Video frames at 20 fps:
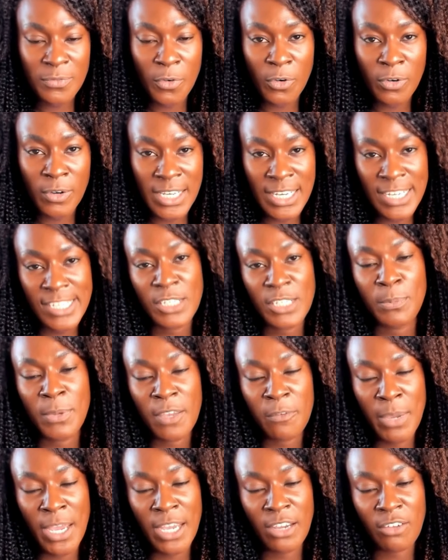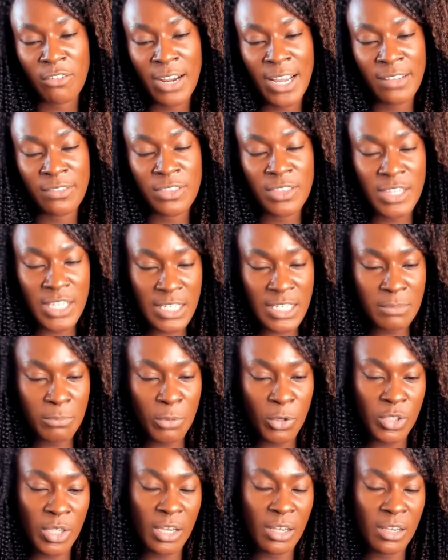for a little bit of background, this
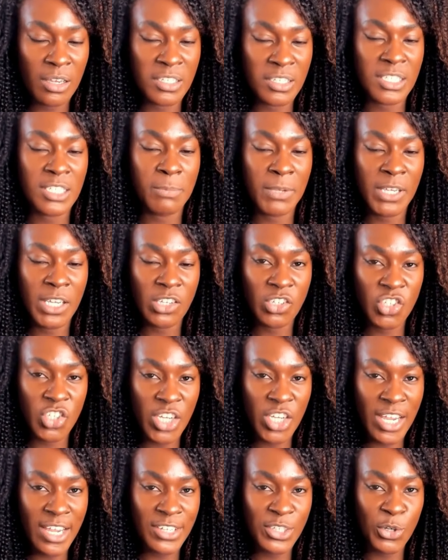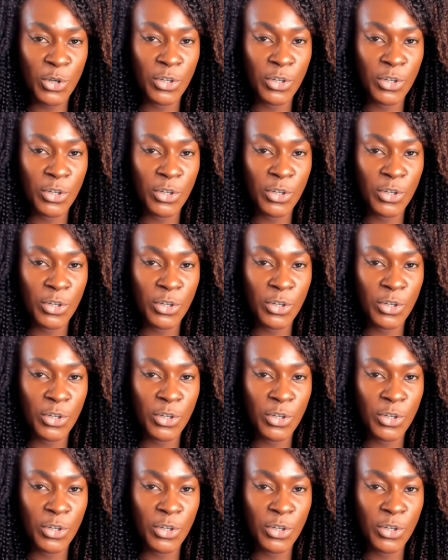podcast is being shared